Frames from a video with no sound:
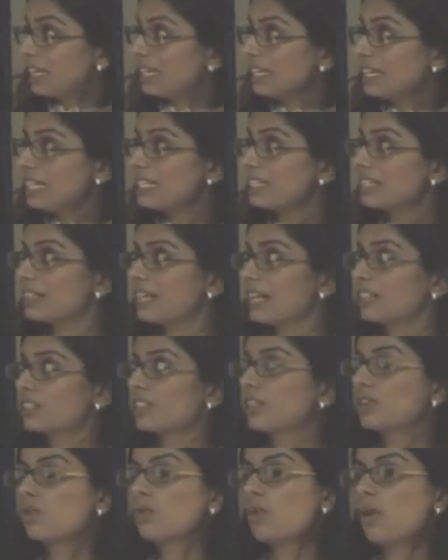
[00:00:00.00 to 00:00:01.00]
in
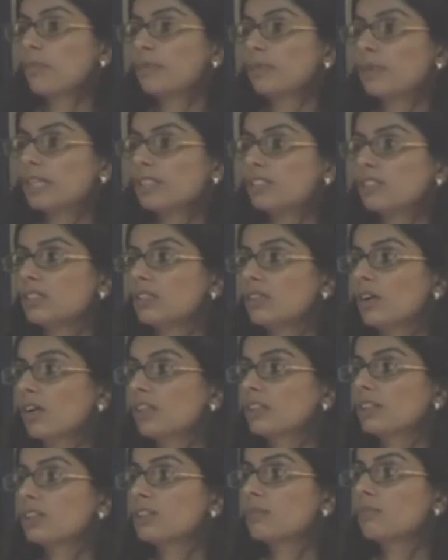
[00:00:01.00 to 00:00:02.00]
international cooperation
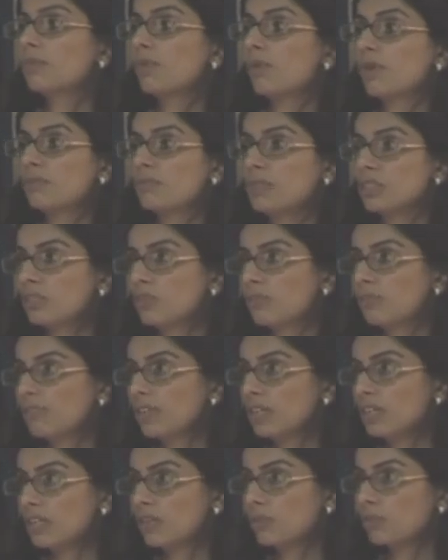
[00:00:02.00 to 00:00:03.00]
on the deployment of
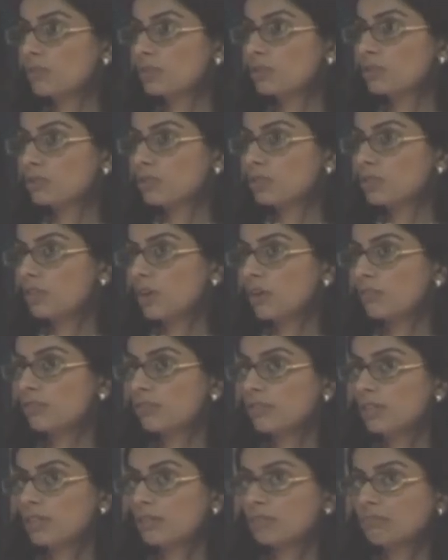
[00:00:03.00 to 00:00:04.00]
free and open source
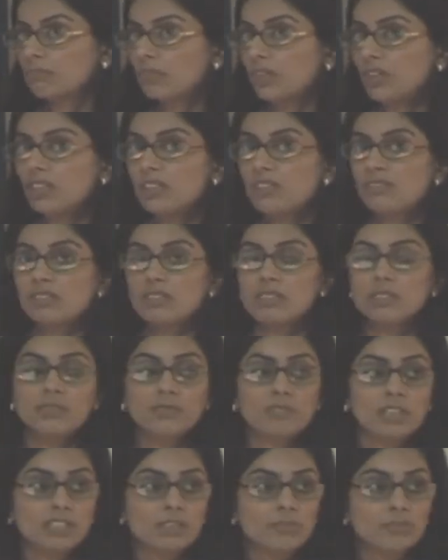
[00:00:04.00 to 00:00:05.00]
software. All of these
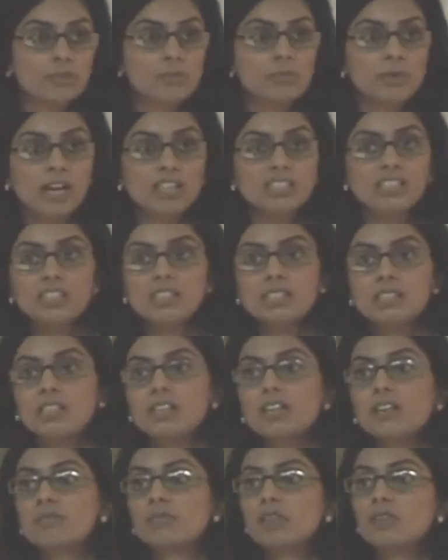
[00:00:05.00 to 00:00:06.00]
wonderful projects, the
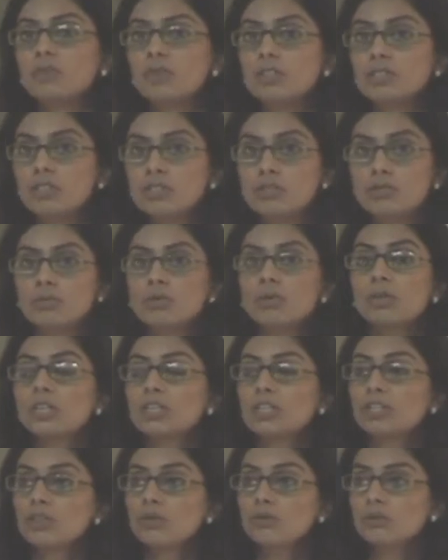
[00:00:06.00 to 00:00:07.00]
government wants
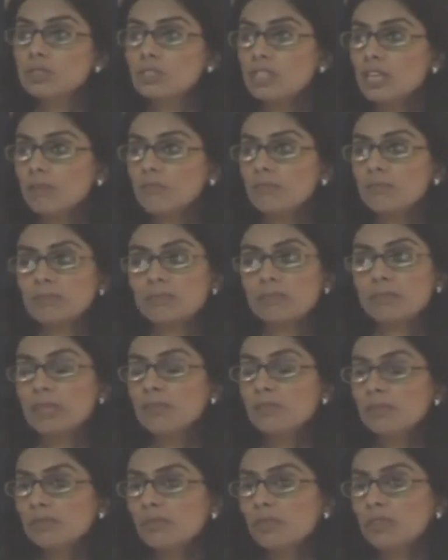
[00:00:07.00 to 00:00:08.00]
to use them,
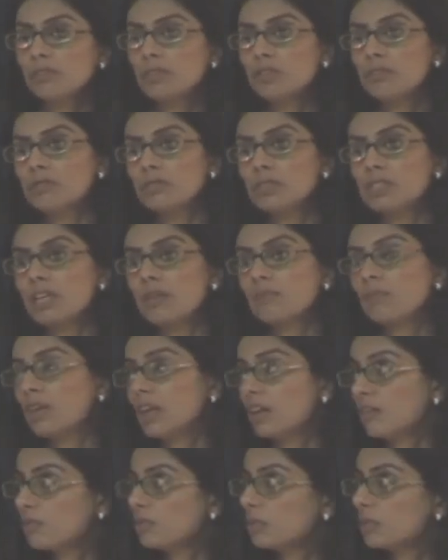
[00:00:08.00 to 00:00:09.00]
people want to use them,
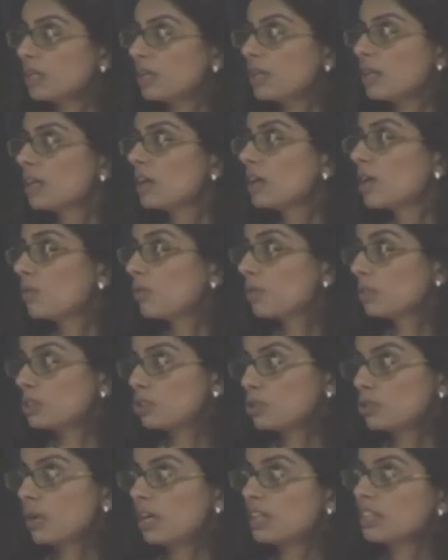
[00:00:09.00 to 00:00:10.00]
everybody
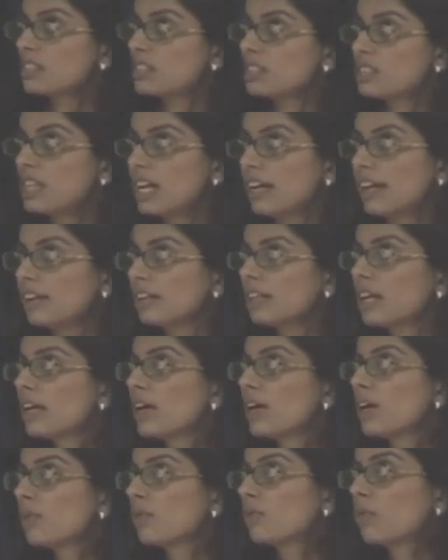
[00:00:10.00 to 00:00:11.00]
wants to understand
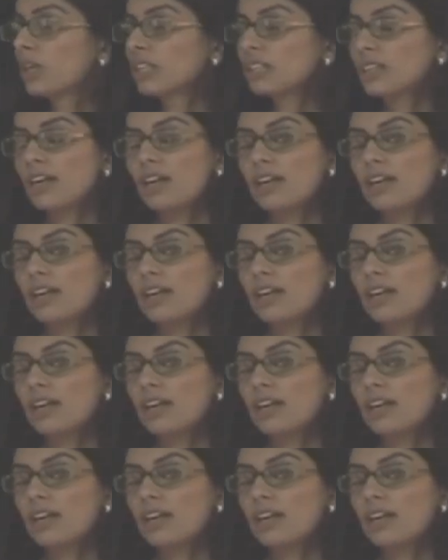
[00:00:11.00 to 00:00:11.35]
what